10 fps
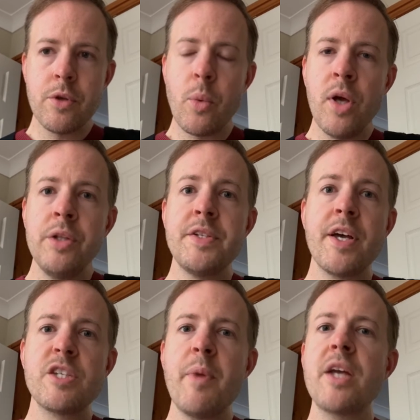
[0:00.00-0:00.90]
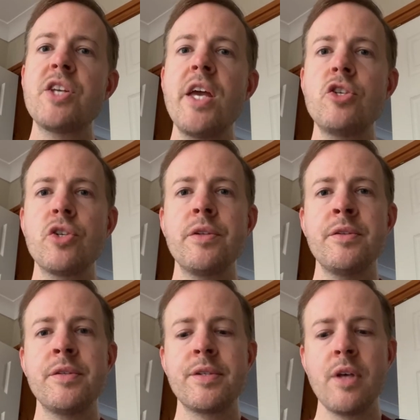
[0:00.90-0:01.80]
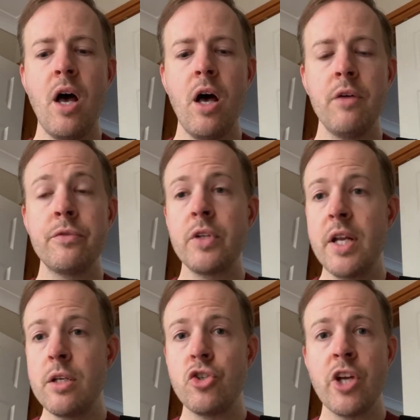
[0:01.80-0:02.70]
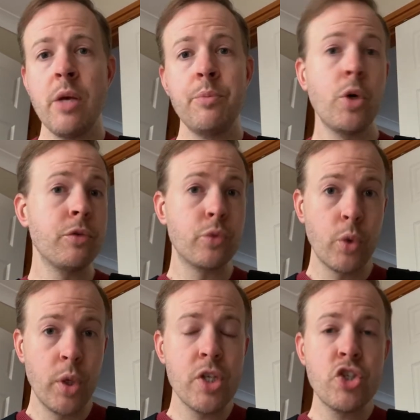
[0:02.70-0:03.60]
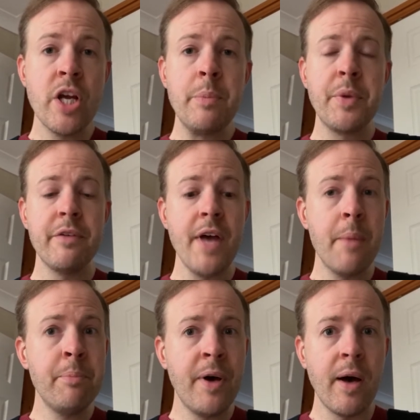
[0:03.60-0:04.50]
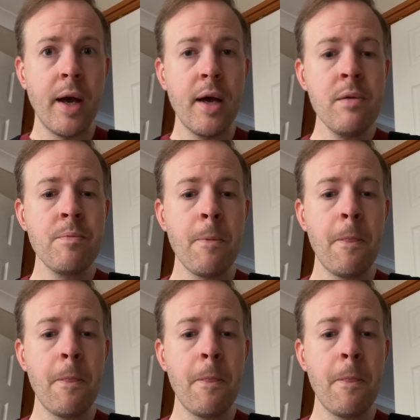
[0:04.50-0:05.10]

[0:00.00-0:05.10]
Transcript: The world's expectations of leadership, of rulership, of empire